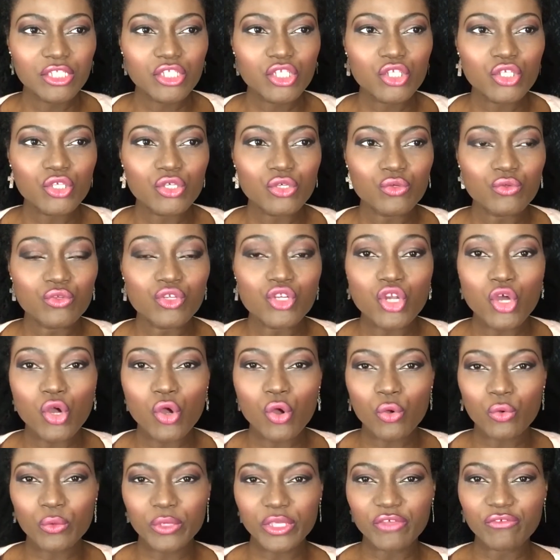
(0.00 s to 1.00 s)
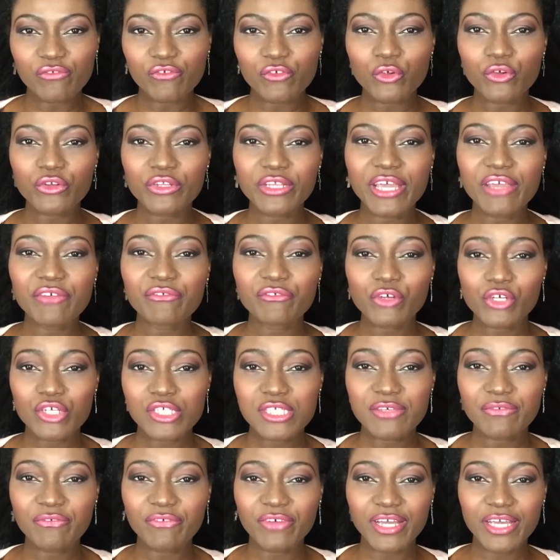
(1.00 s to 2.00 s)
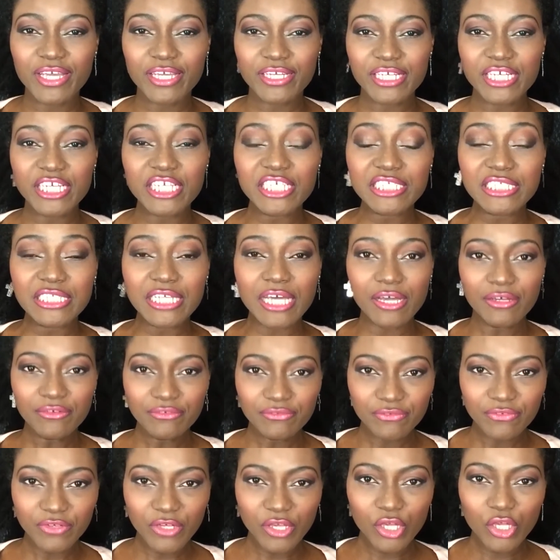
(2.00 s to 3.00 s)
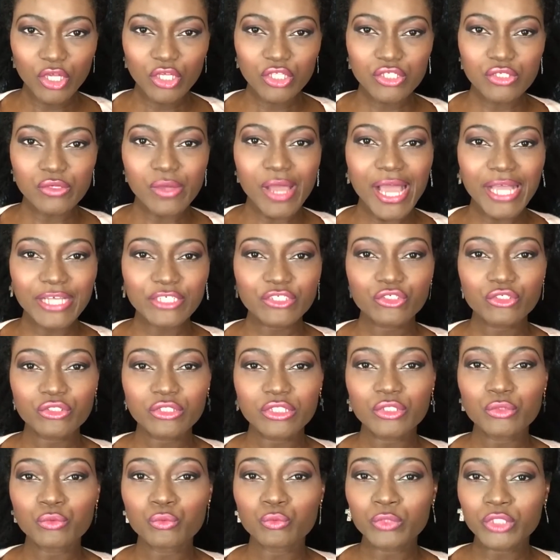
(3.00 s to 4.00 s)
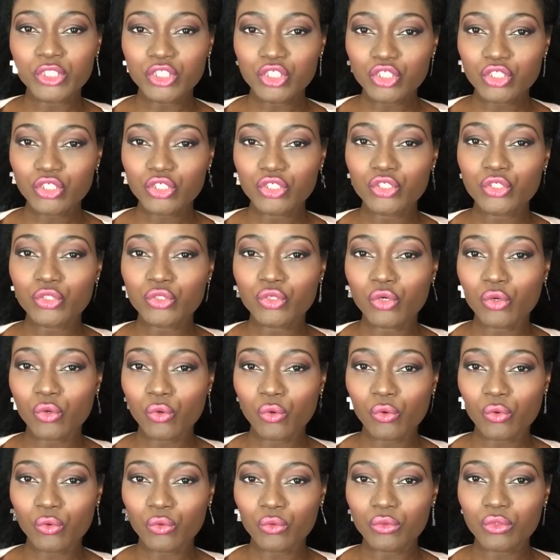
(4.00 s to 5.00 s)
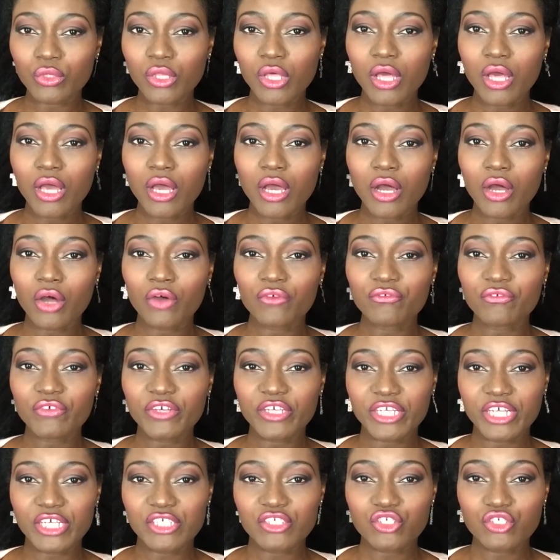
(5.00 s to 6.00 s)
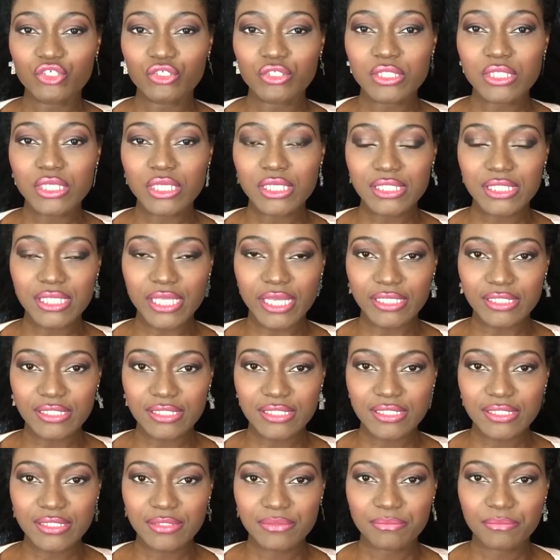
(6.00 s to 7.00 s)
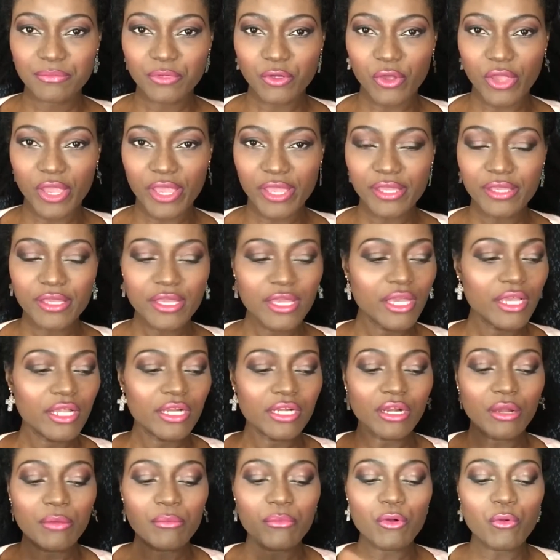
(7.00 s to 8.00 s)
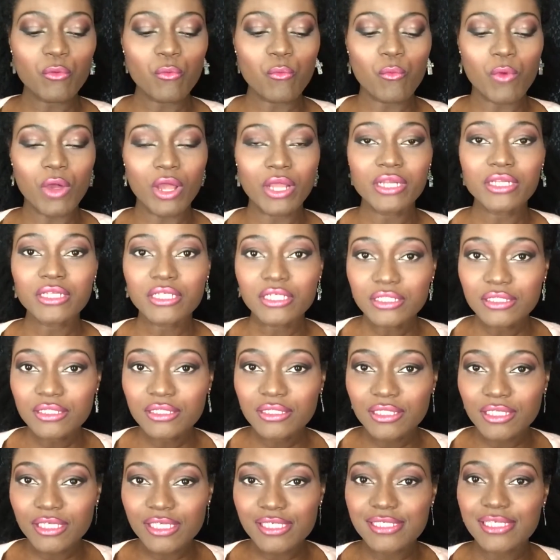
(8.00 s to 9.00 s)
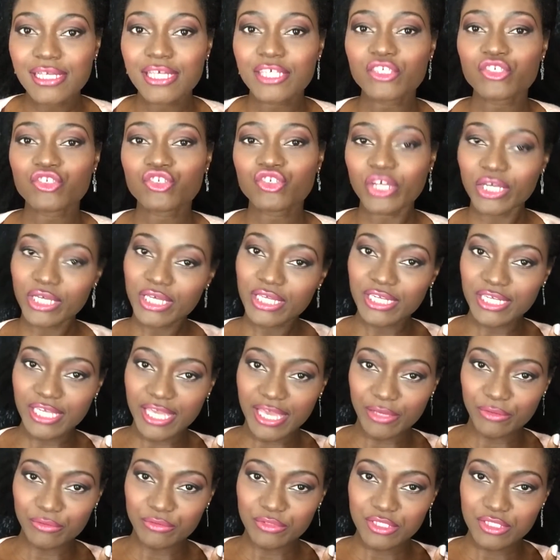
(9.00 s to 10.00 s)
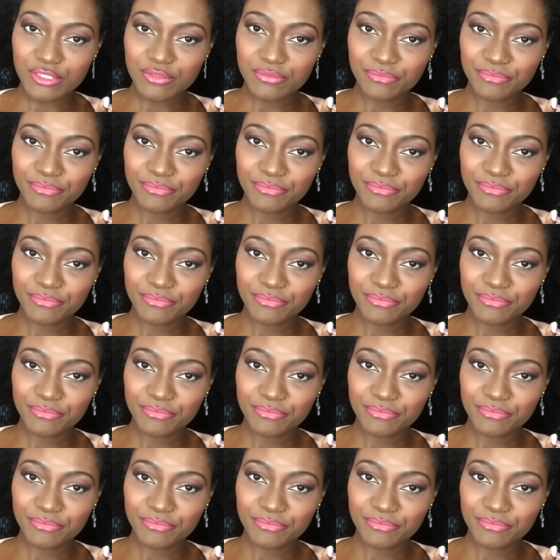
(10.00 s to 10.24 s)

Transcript: to know if you're diversified enough to actually reach your goal of financial success, okay? Number 1 is a checking account